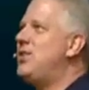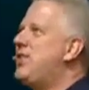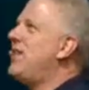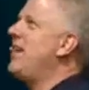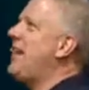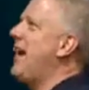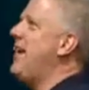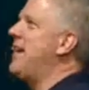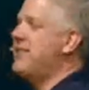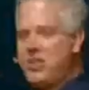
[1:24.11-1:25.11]
She said,
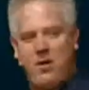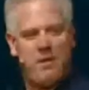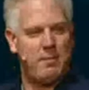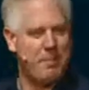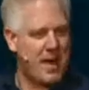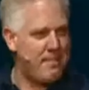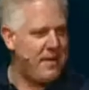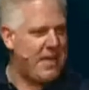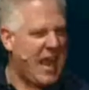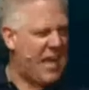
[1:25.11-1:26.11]
yeah, and I said, you ever buy
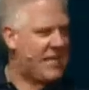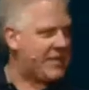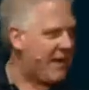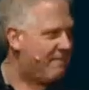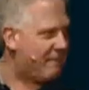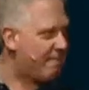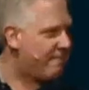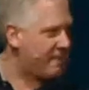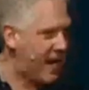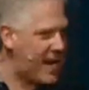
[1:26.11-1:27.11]
me anything from
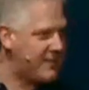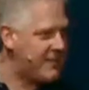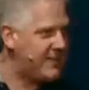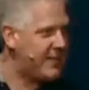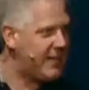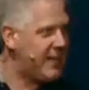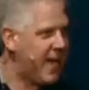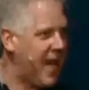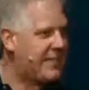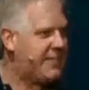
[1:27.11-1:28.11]
France?
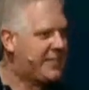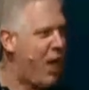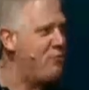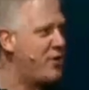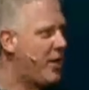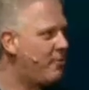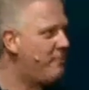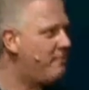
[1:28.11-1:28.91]
I disown you.